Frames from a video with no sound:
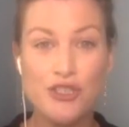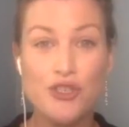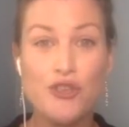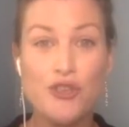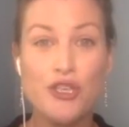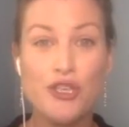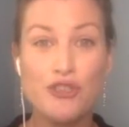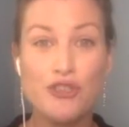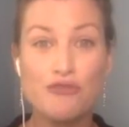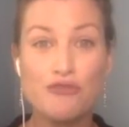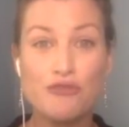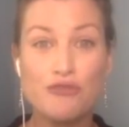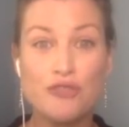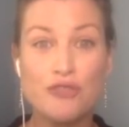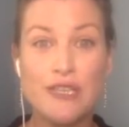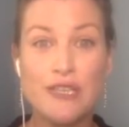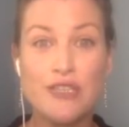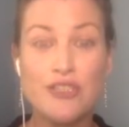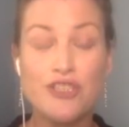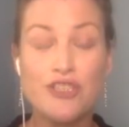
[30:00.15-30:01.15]
you can
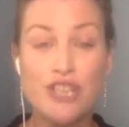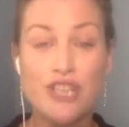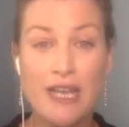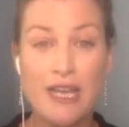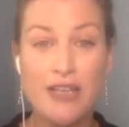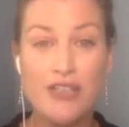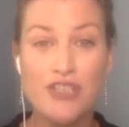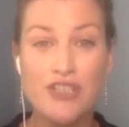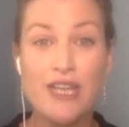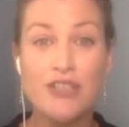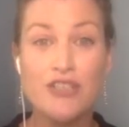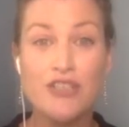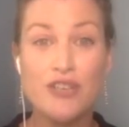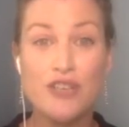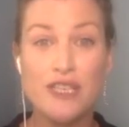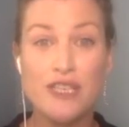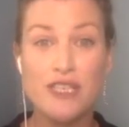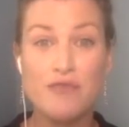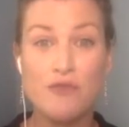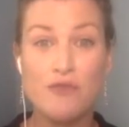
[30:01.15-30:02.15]
truly change and
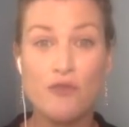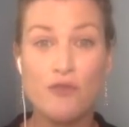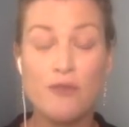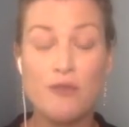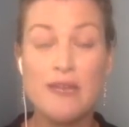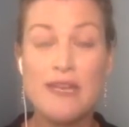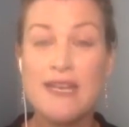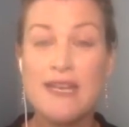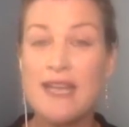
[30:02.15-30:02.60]
transform